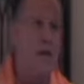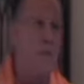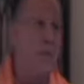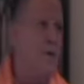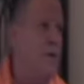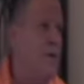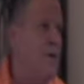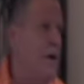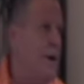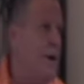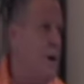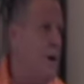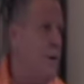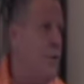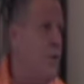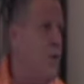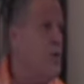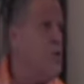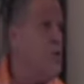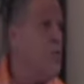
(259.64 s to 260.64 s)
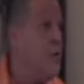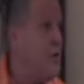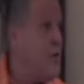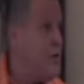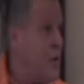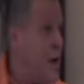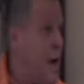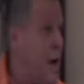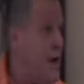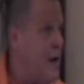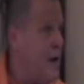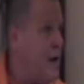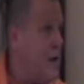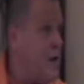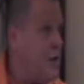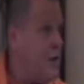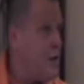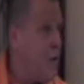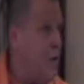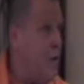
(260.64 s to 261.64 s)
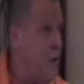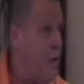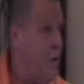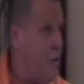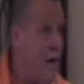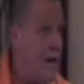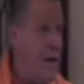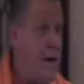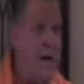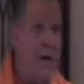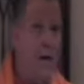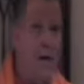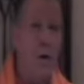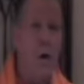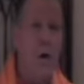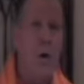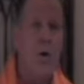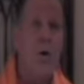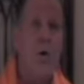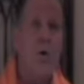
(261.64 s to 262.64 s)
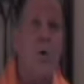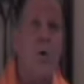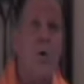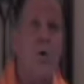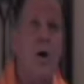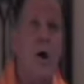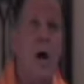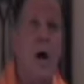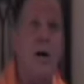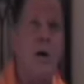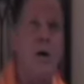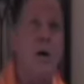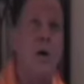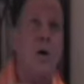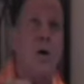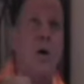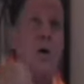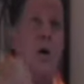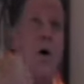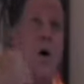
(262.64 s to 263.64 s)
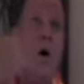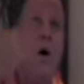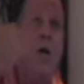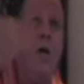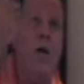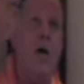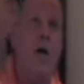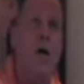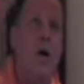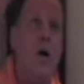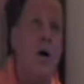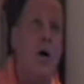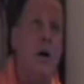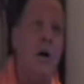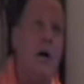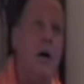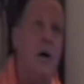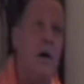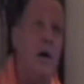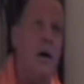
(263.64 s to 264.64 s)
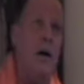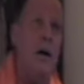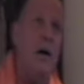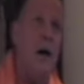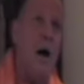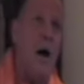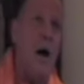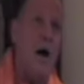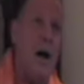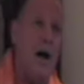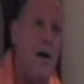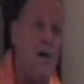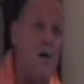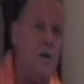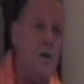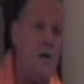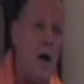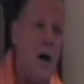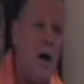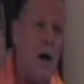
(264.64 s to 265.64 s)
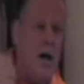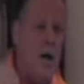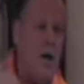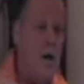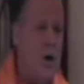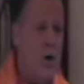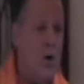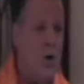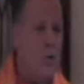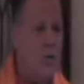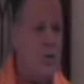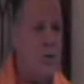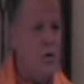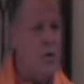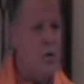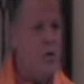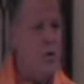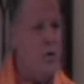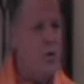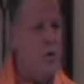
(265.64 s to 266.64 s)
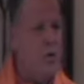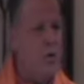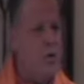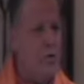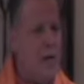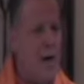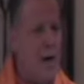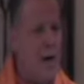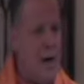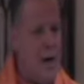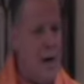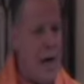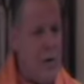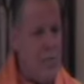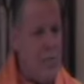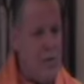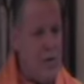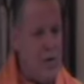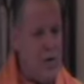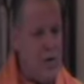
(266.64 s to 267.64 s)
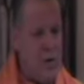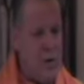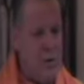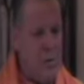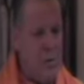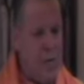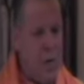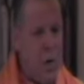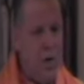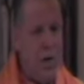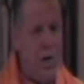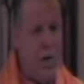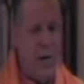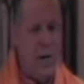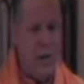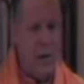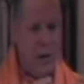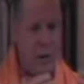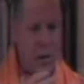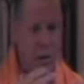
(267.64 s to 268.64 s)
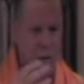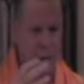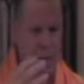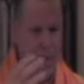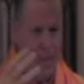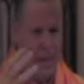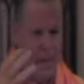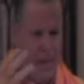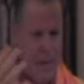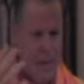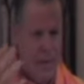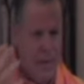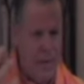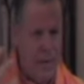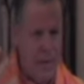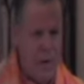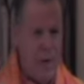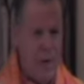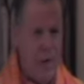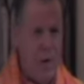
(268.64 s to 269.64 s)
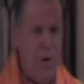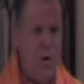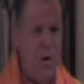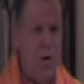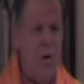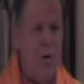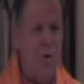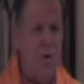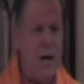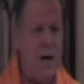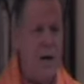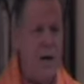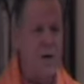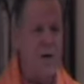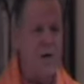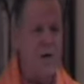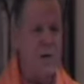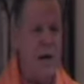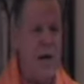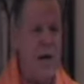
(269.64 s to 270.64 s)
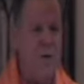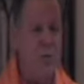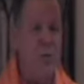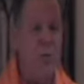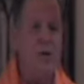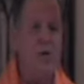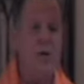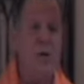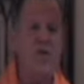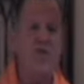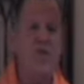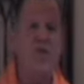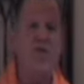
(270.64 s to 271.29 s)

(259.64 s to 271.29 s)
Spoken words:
of divinity which reside in us already. We're not calling on a God outside. We're just using that name which is invoking this already state which is